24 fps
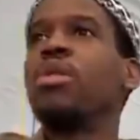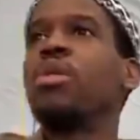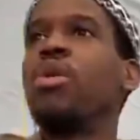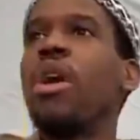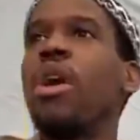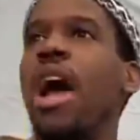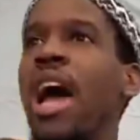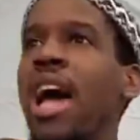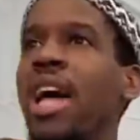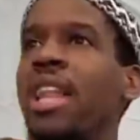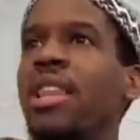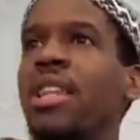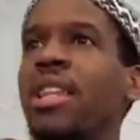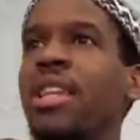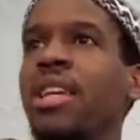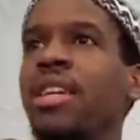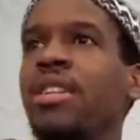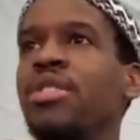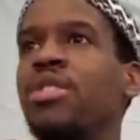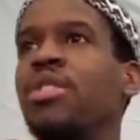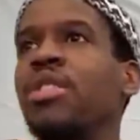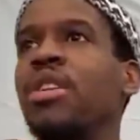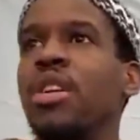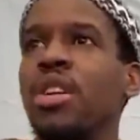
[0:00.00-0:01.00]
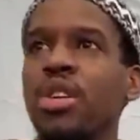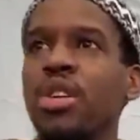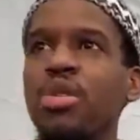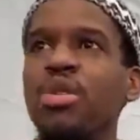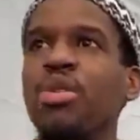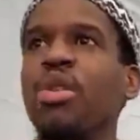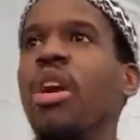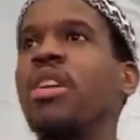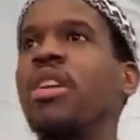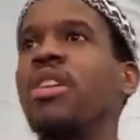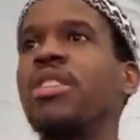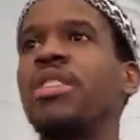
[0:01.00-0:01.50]
who are athletes, you
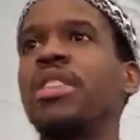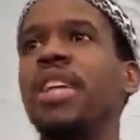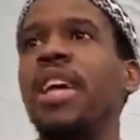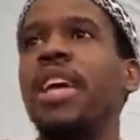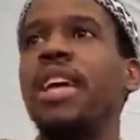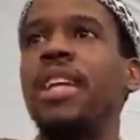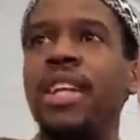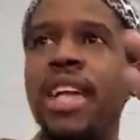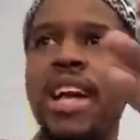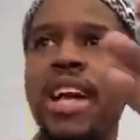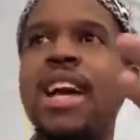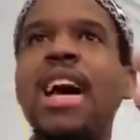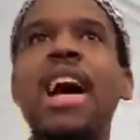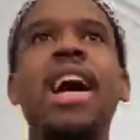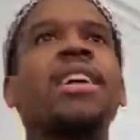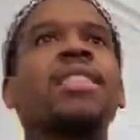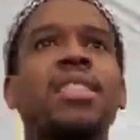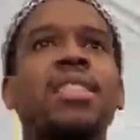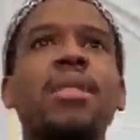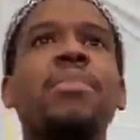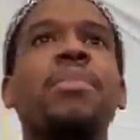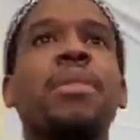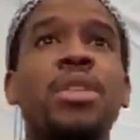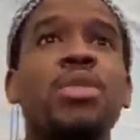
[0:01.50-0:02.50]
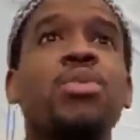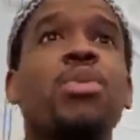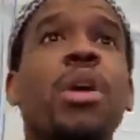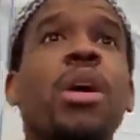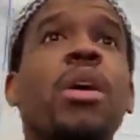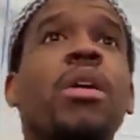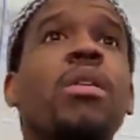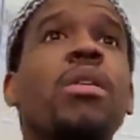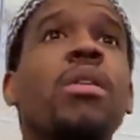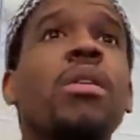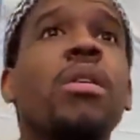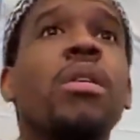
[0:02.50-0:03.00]
do understand that concept as
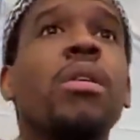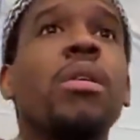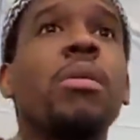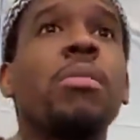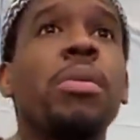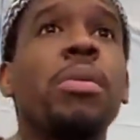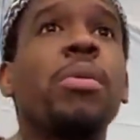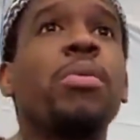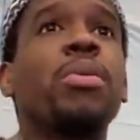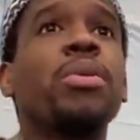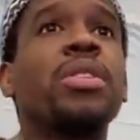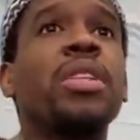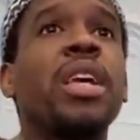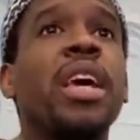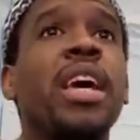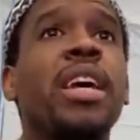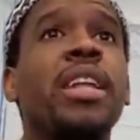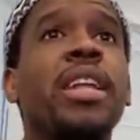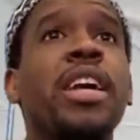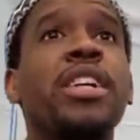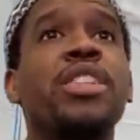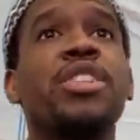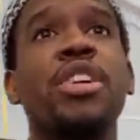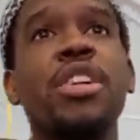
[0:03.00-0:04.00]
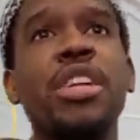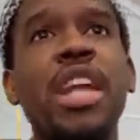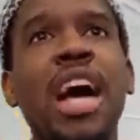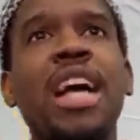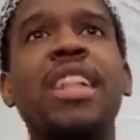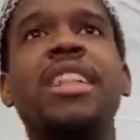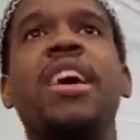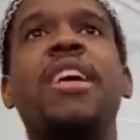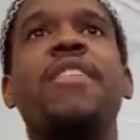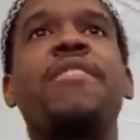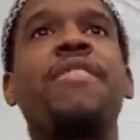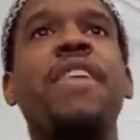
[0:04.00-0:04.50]
well. People saying that you're
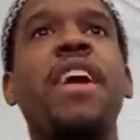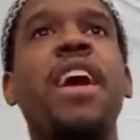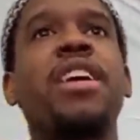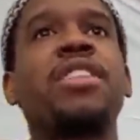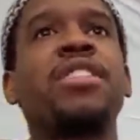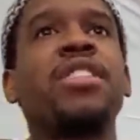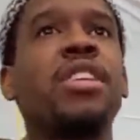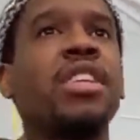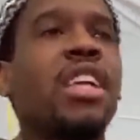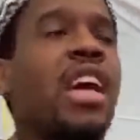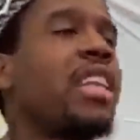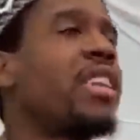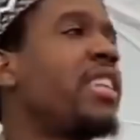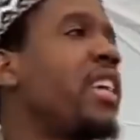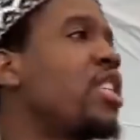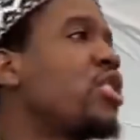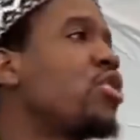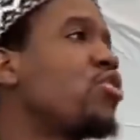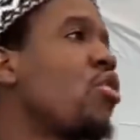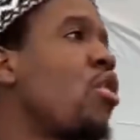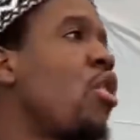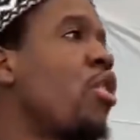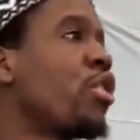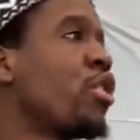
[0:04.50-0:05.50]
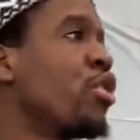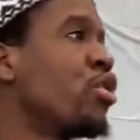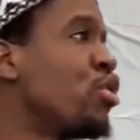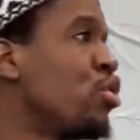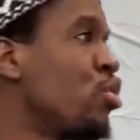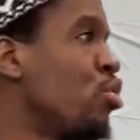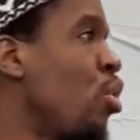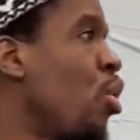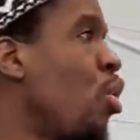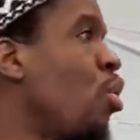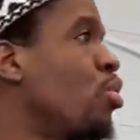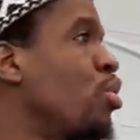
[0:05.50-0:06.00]
not that fast, you're not that strong, you're
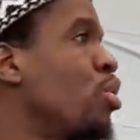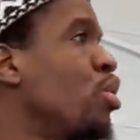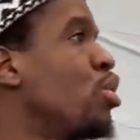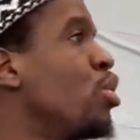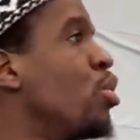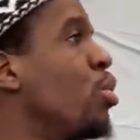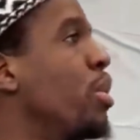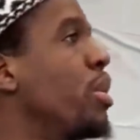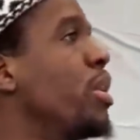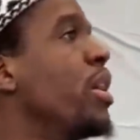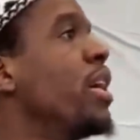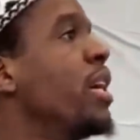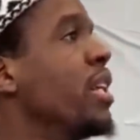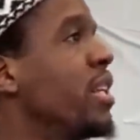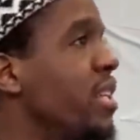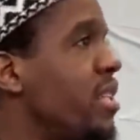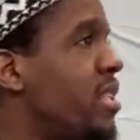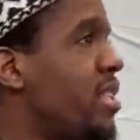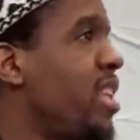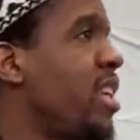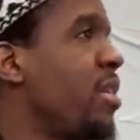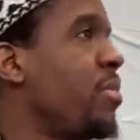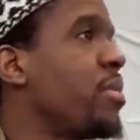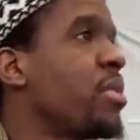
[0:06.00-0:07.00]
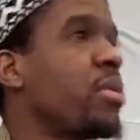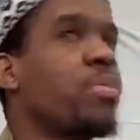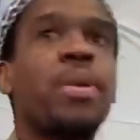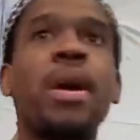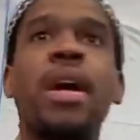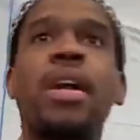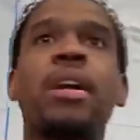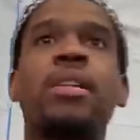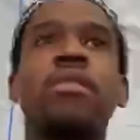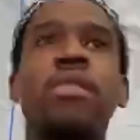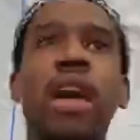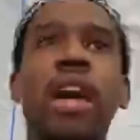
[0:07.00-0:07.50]
too old to do it. This team
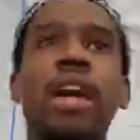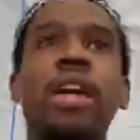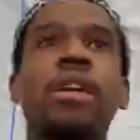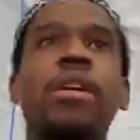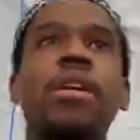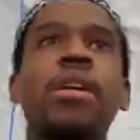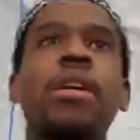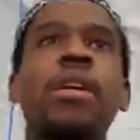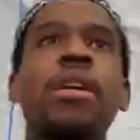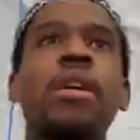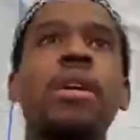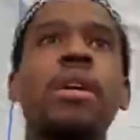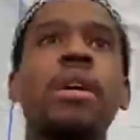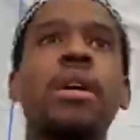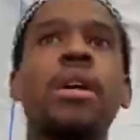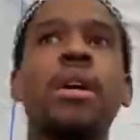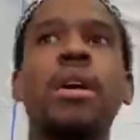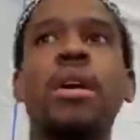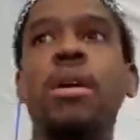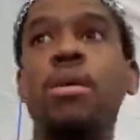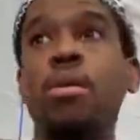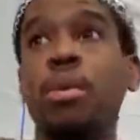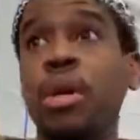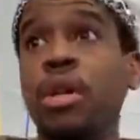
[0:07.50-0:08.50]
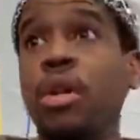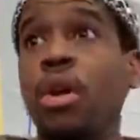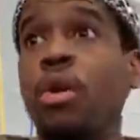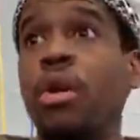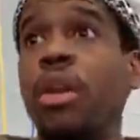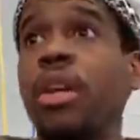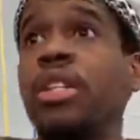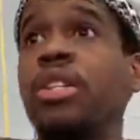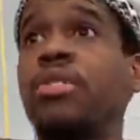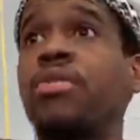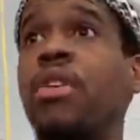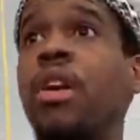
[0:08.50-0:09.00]
is better, right? We
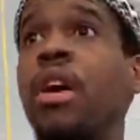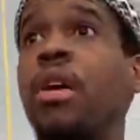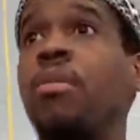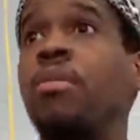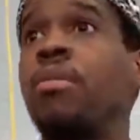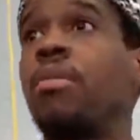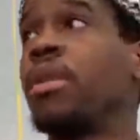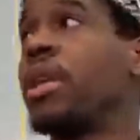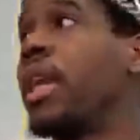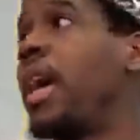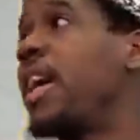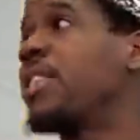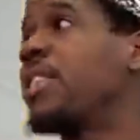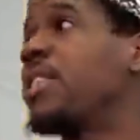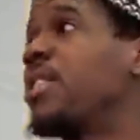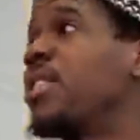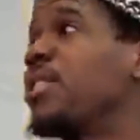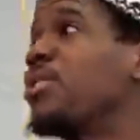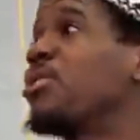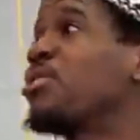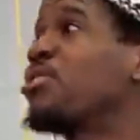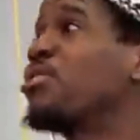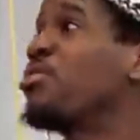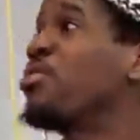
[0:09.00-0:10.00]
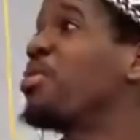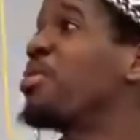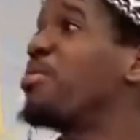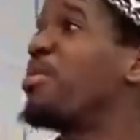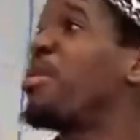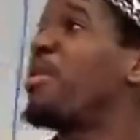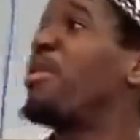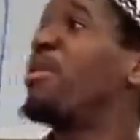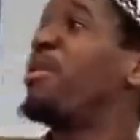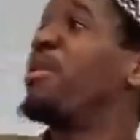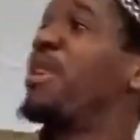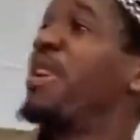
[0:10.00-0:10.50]
know this from last year's Super
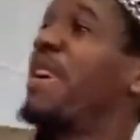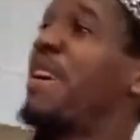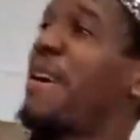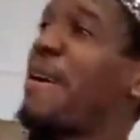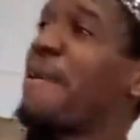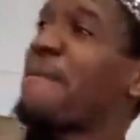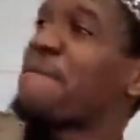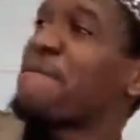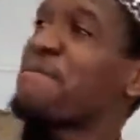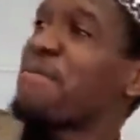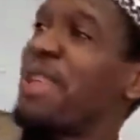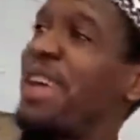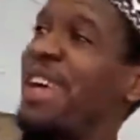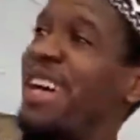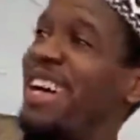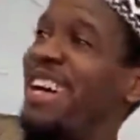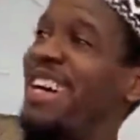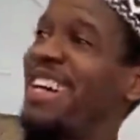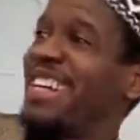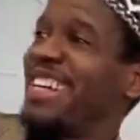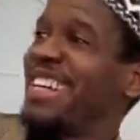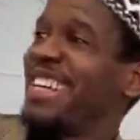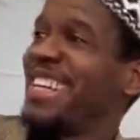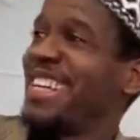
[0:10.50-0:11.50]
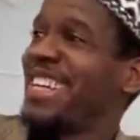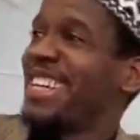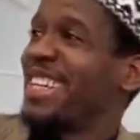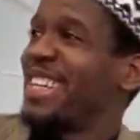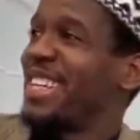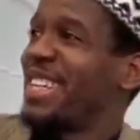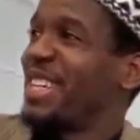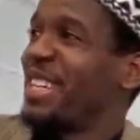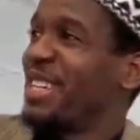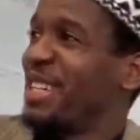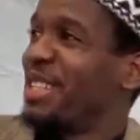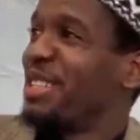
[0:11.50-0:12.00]
Bowl. Huh?
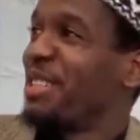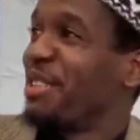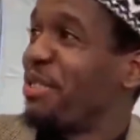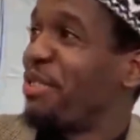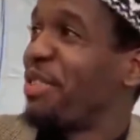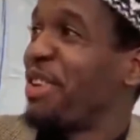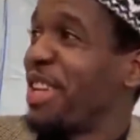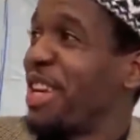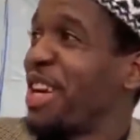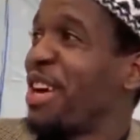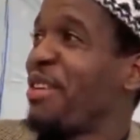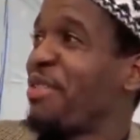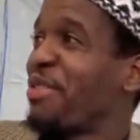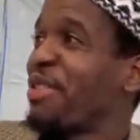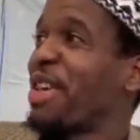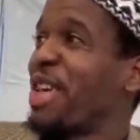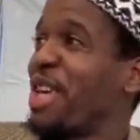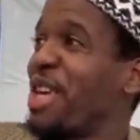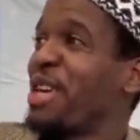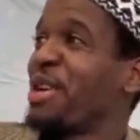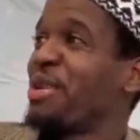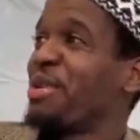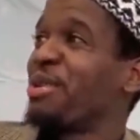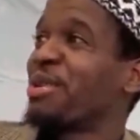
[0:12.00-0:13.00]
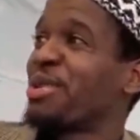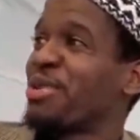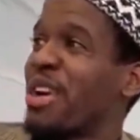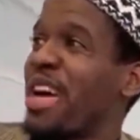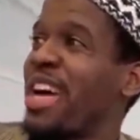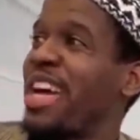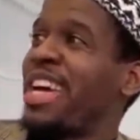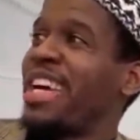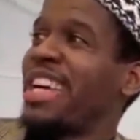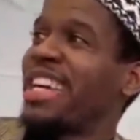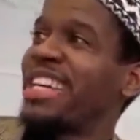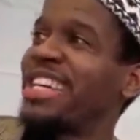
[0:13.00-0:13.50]
The Philadelphia Eagles,
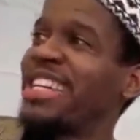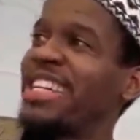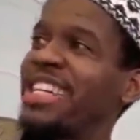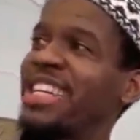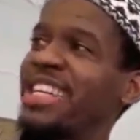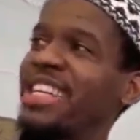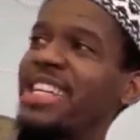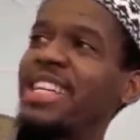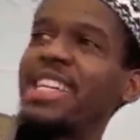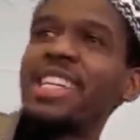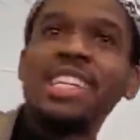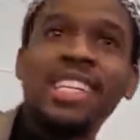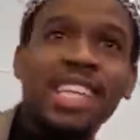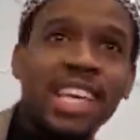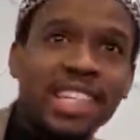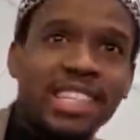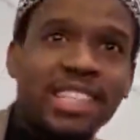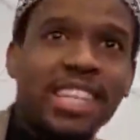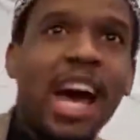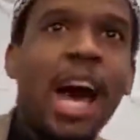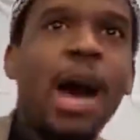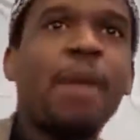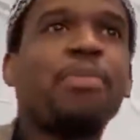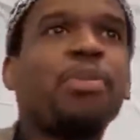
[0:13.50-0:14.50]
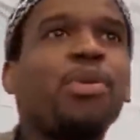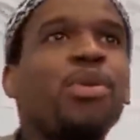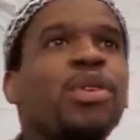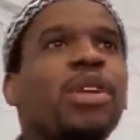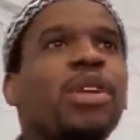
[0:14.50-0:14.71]
right? They toppled,